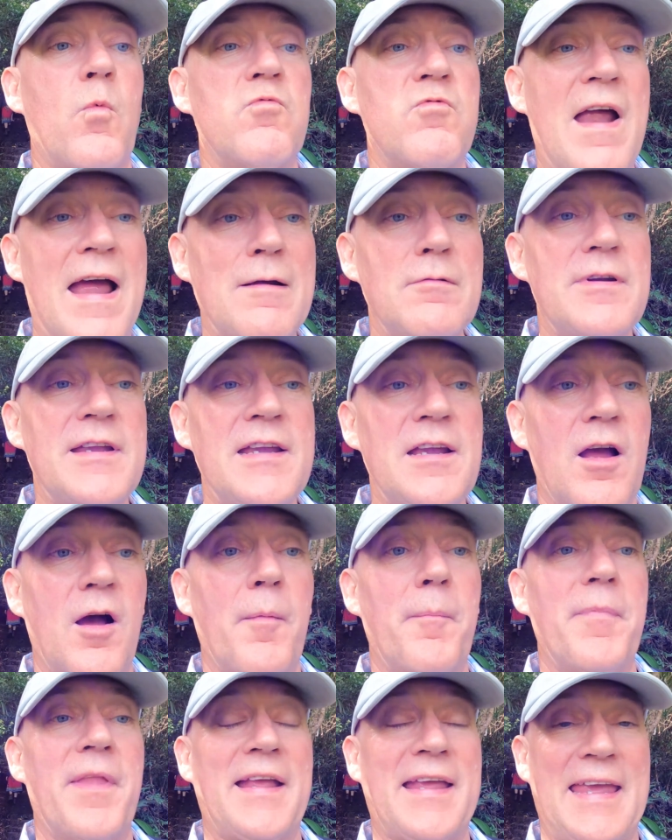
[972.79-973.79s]
rounding
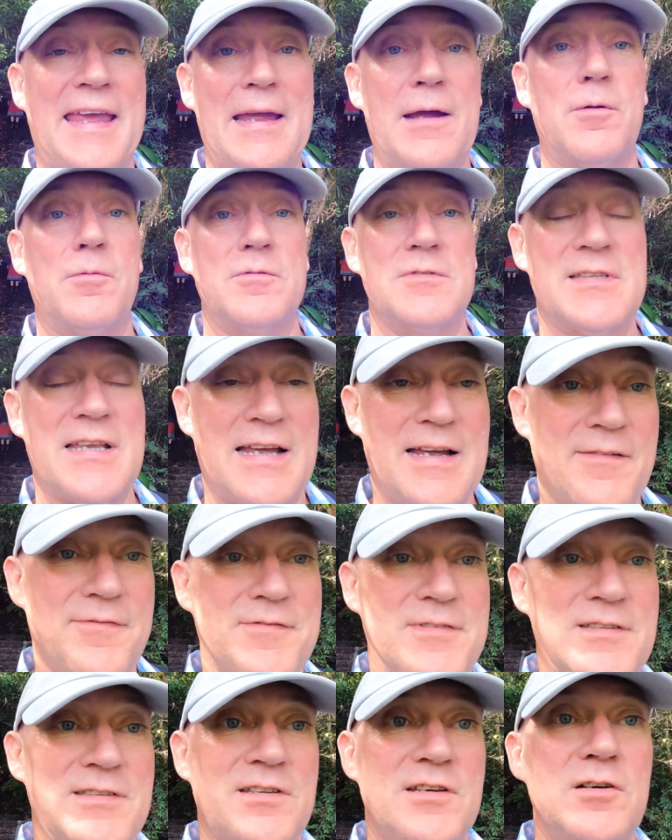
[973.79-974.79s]
up the cows
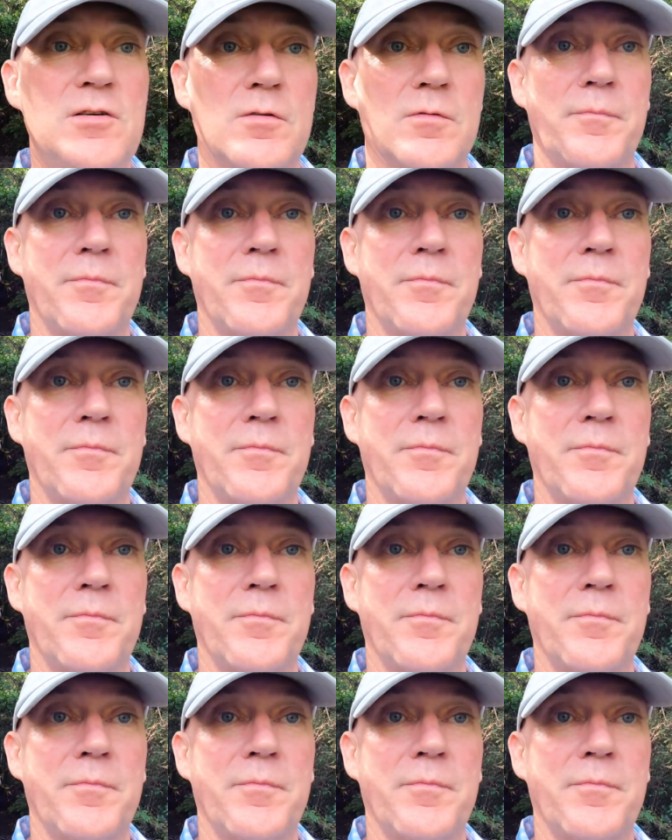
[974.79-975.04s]
after school.